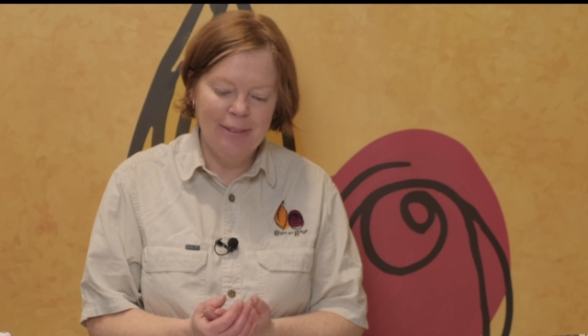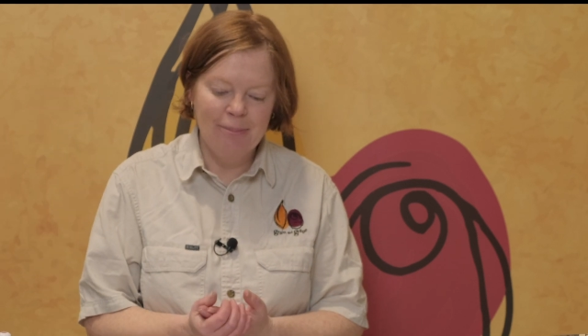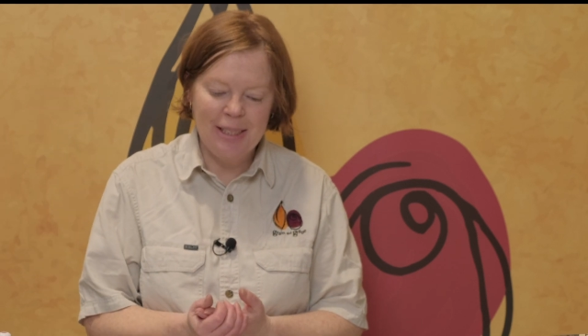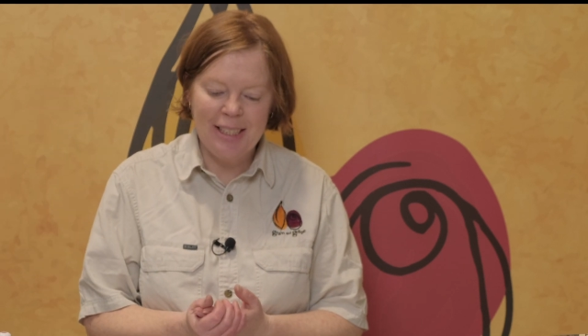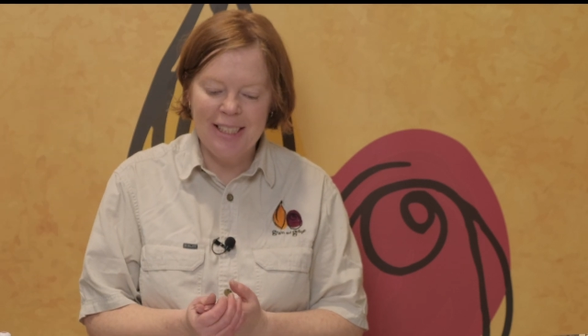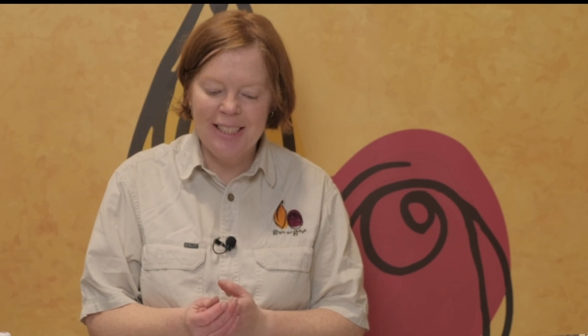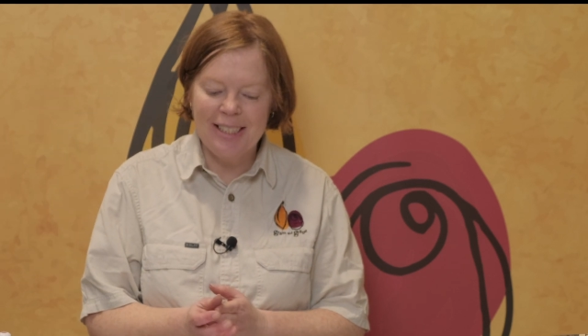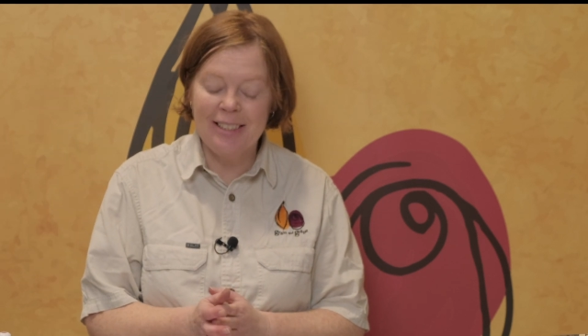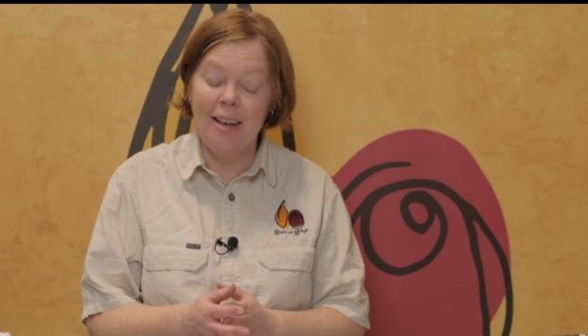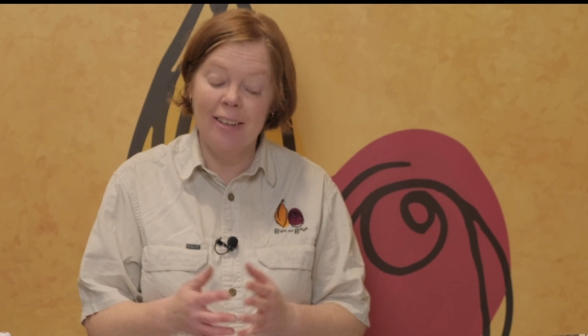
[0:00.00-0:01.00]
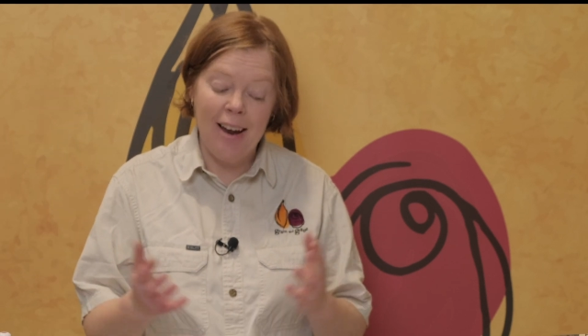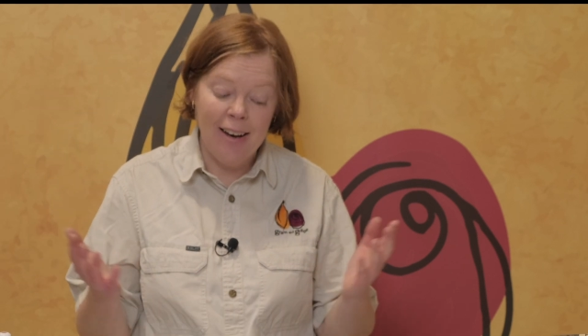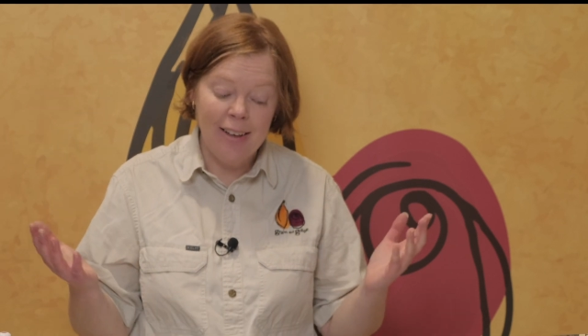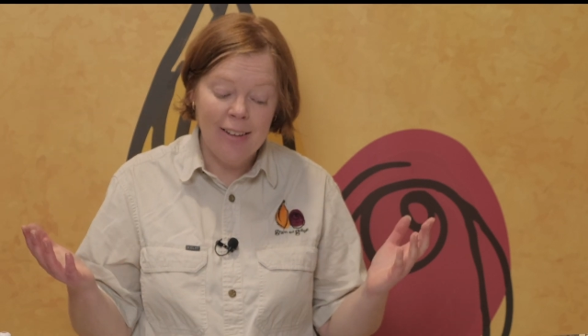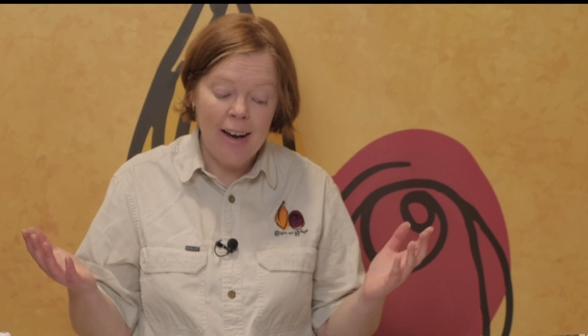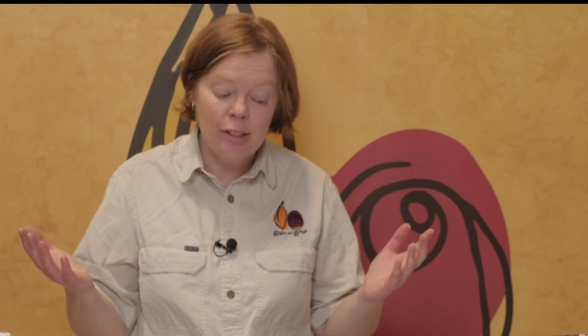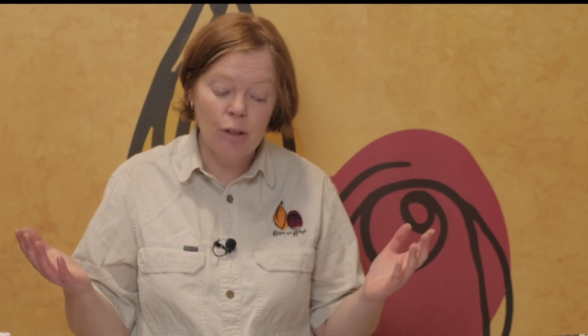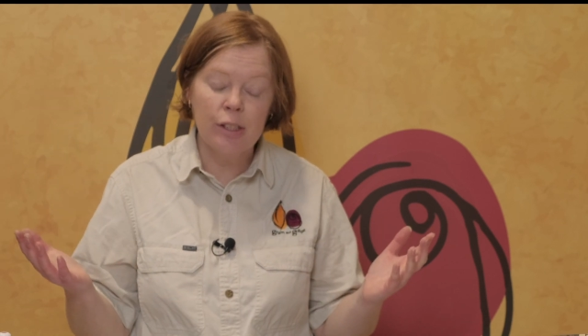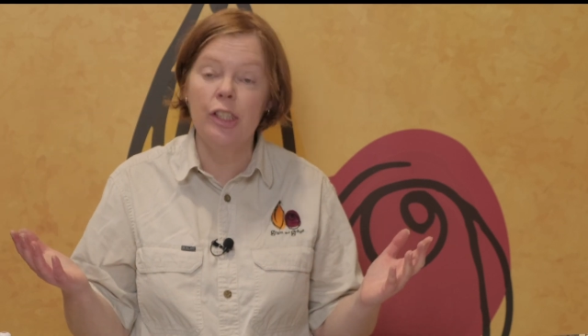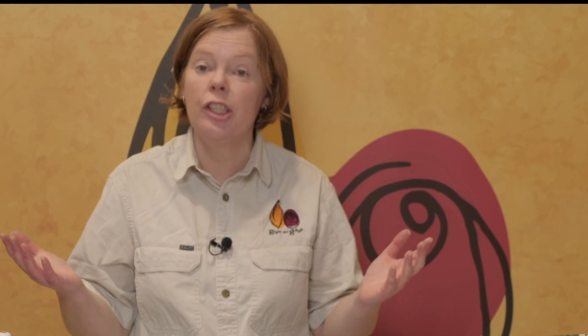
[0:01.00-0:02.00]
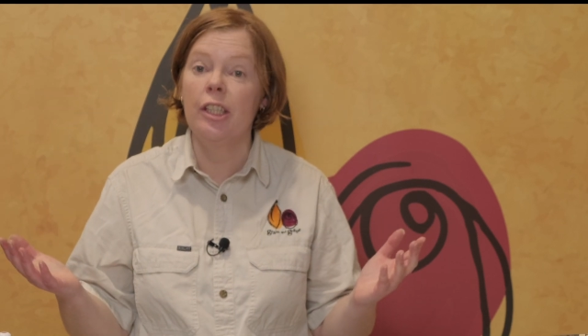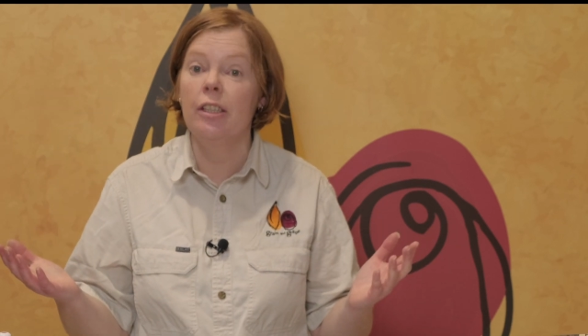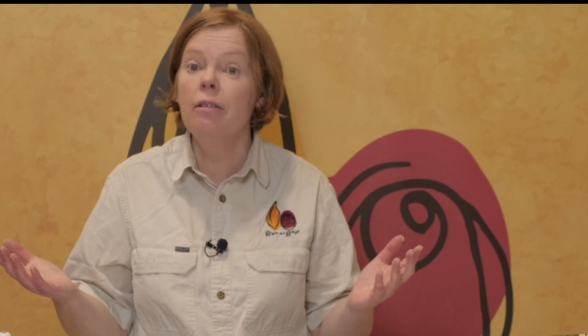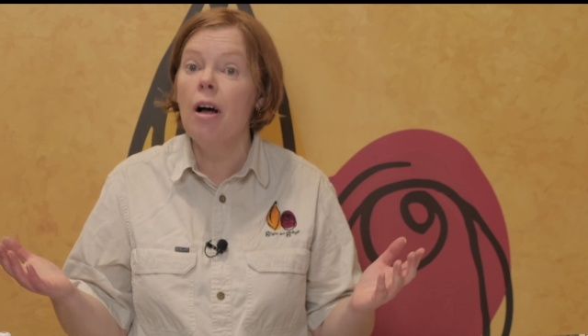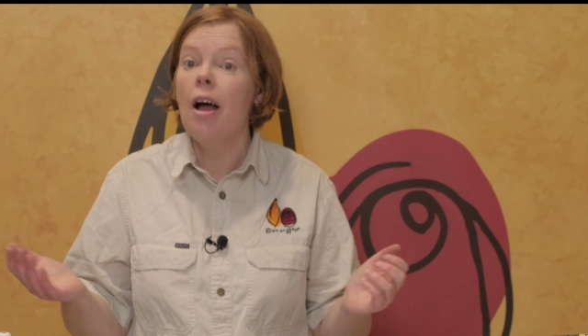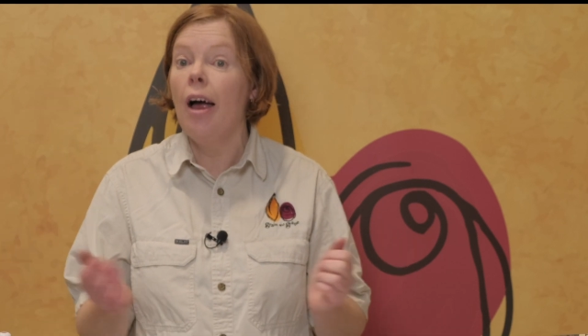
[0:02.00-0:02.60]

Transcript: Which is allows oxygen in.